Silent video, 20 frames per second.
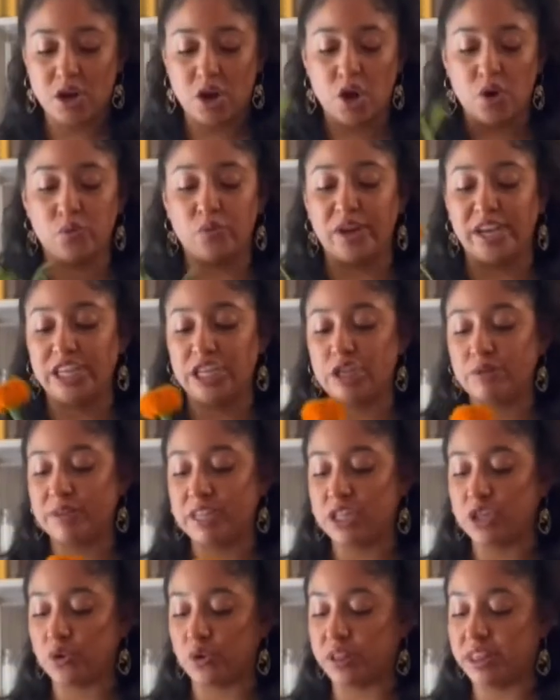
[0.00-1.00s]

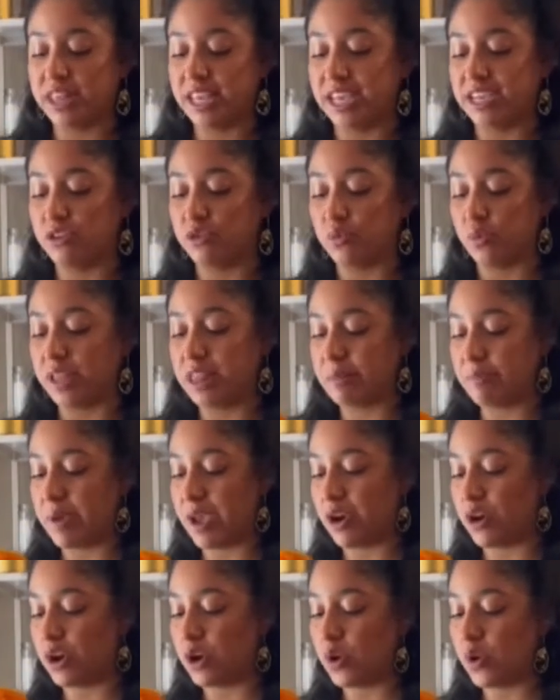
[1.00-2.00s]
arrangements or things with
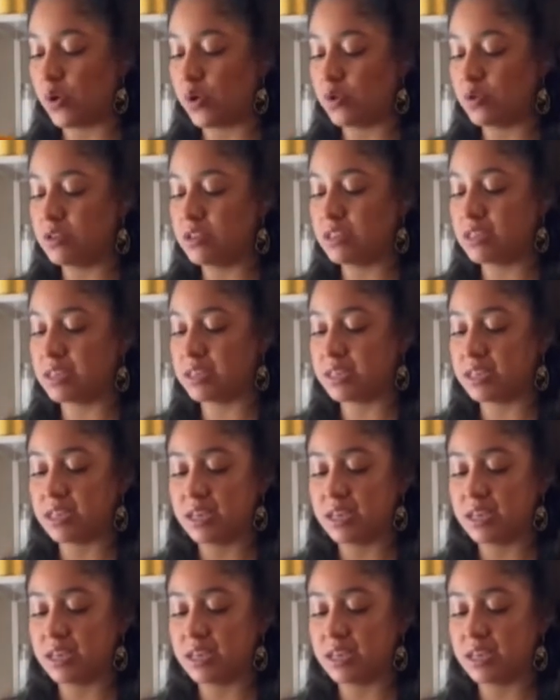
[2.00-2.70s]
marigolds